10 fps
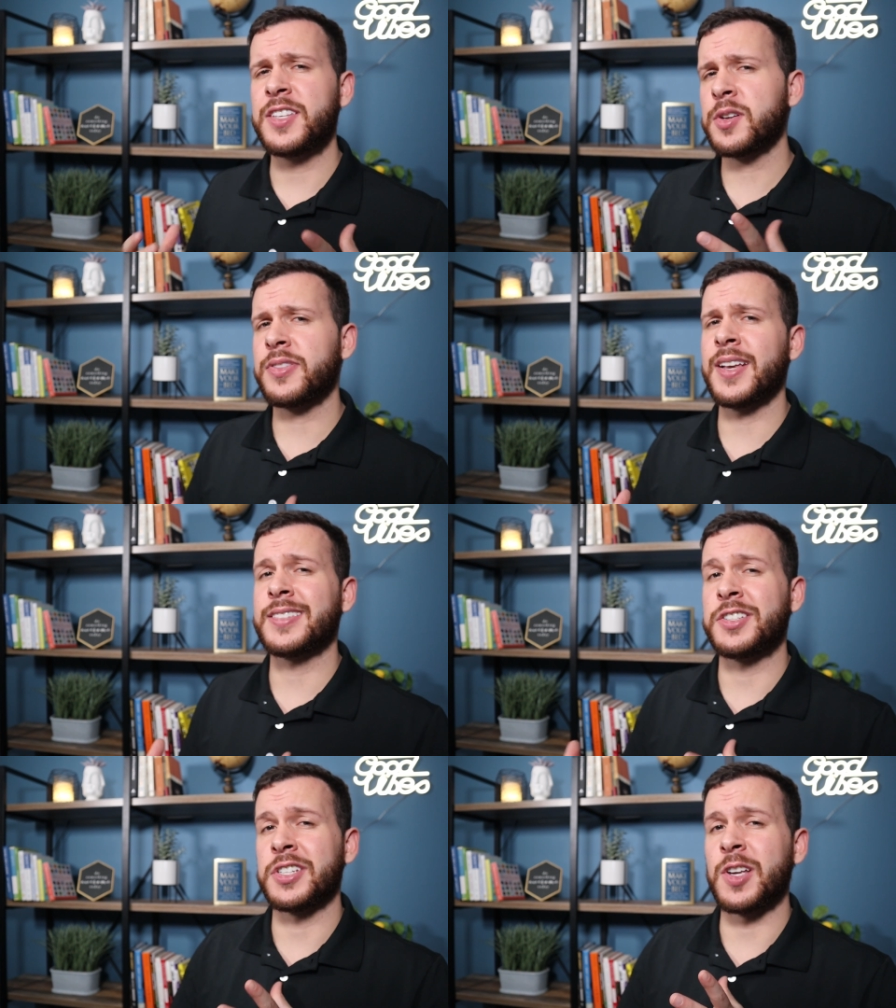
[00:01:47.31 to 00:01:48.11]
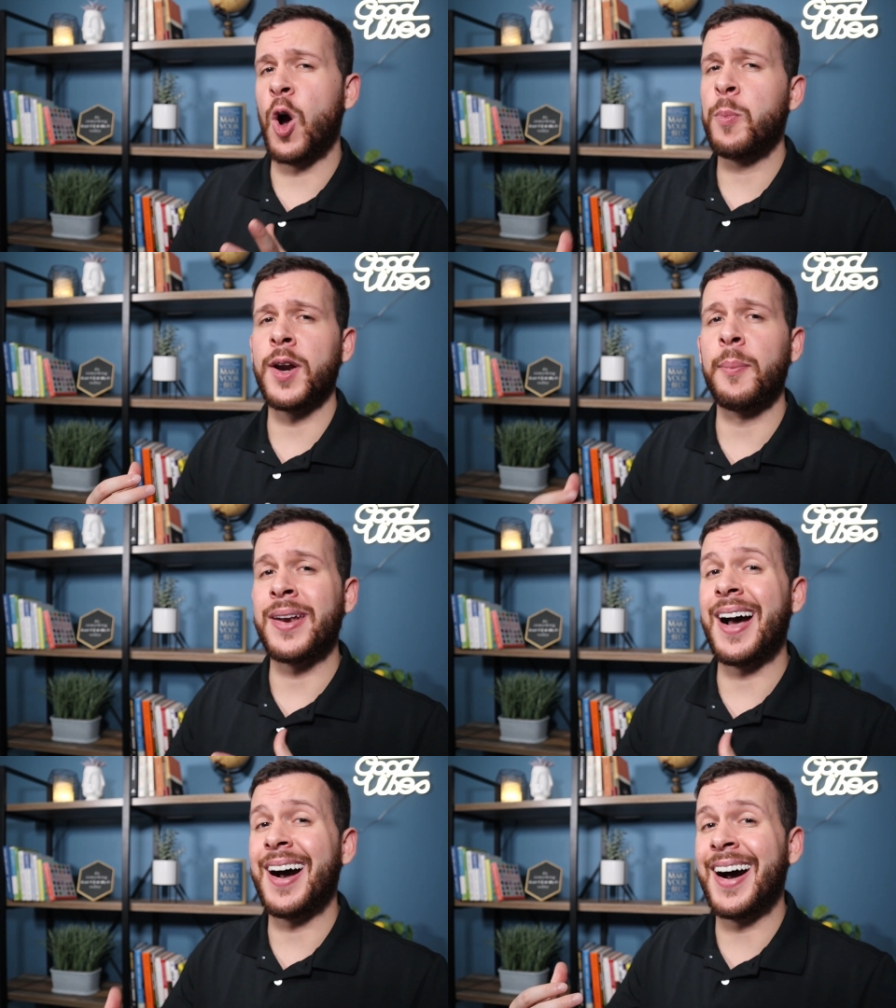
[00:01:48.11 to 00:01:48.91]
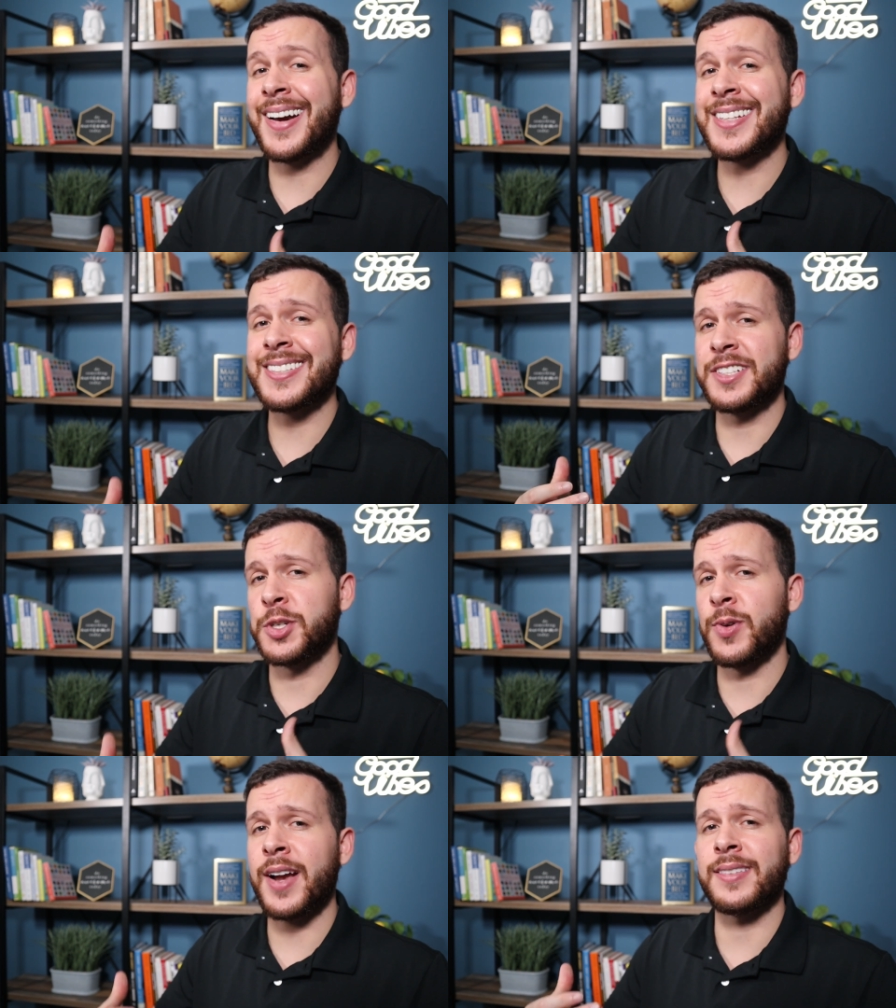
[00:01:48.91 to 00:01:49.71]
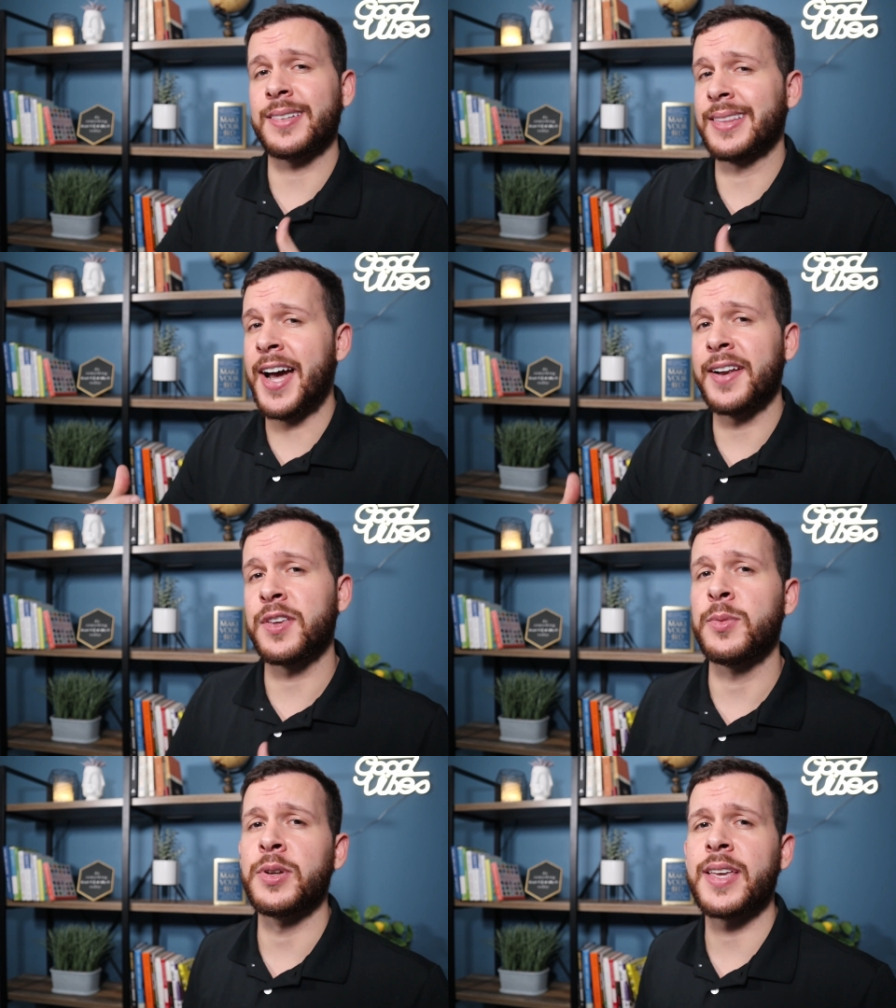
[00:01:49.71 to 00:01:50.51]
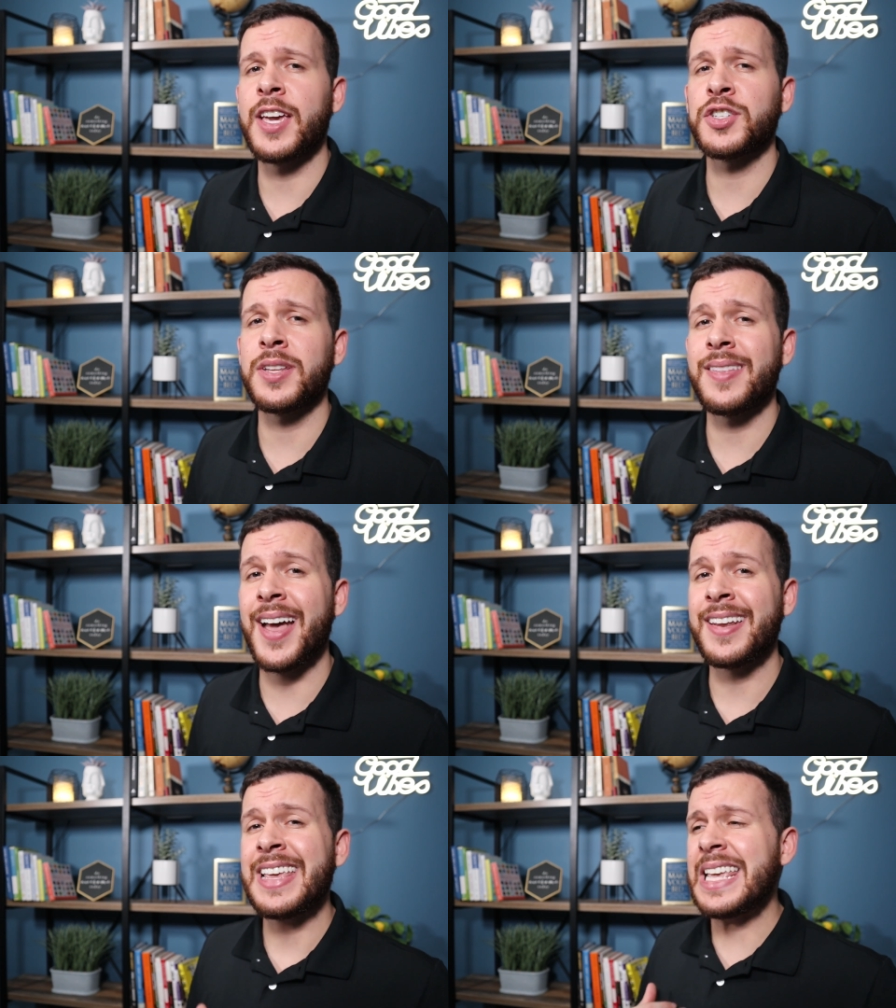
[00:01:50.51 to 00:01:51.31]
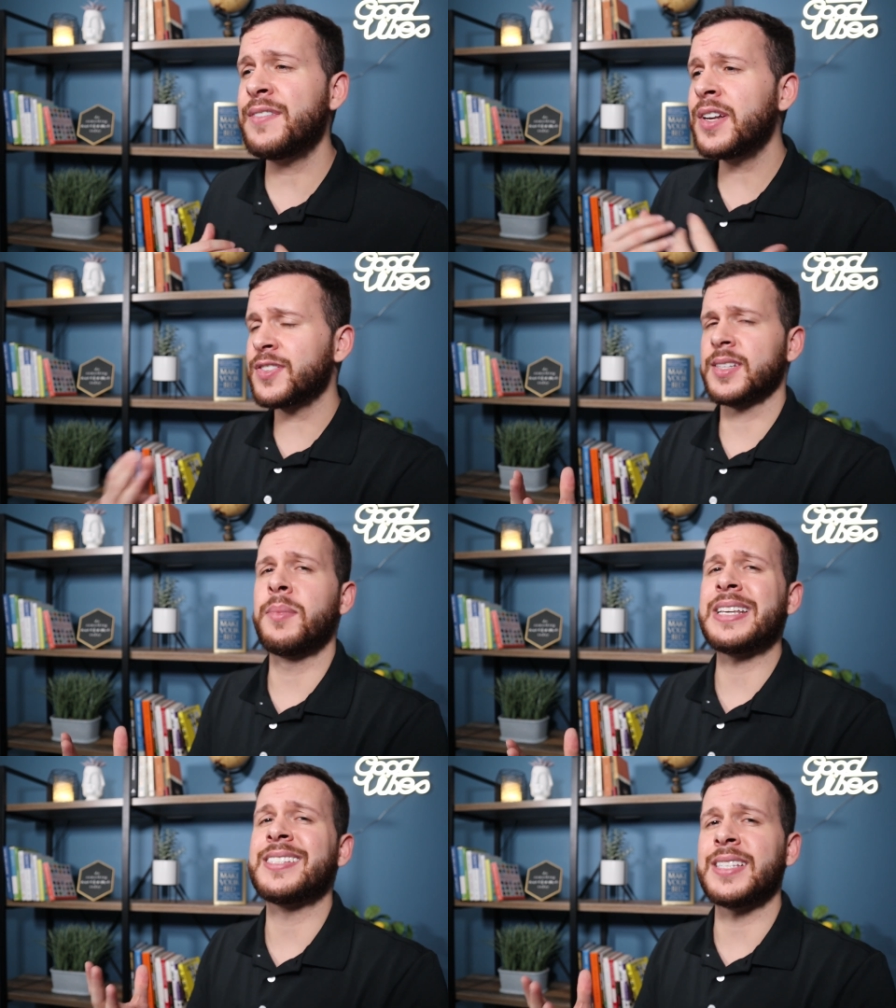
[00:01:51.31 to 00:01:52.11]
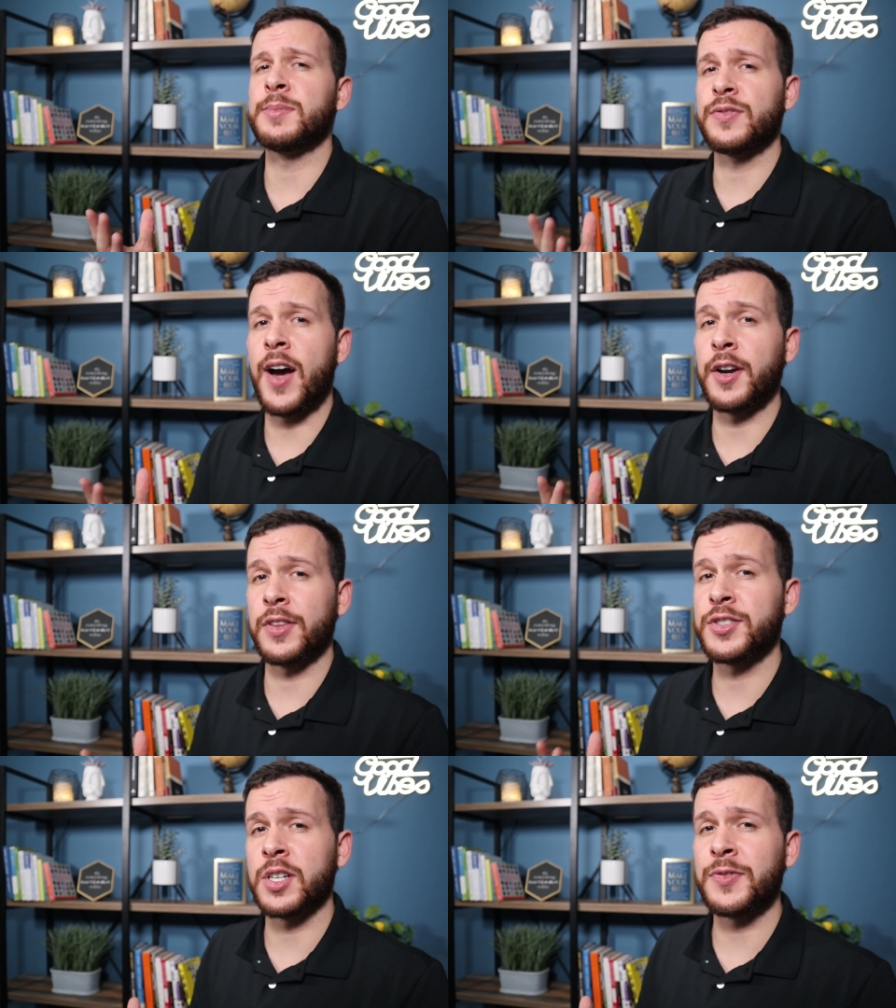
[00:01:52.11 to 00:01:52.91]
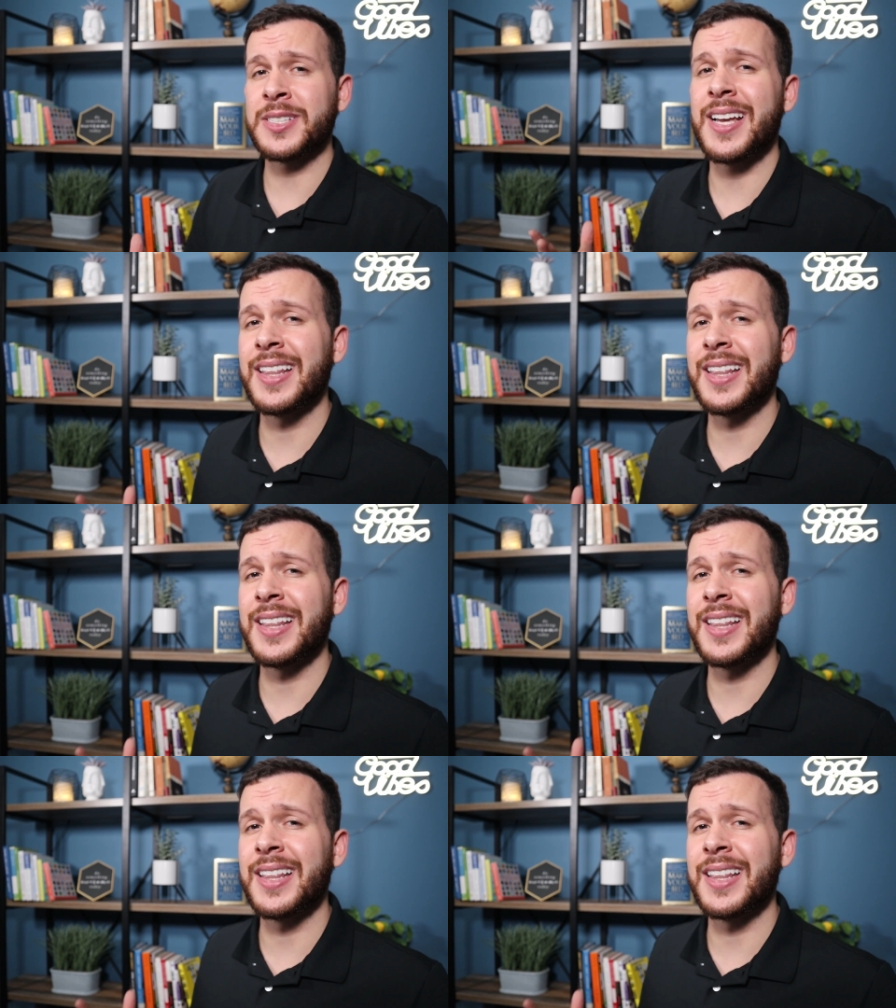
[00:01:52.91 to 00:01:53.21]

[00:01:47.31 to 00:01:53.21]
these are things that just open up an honest, direct line of communication that even if somebody seems fine on the surface,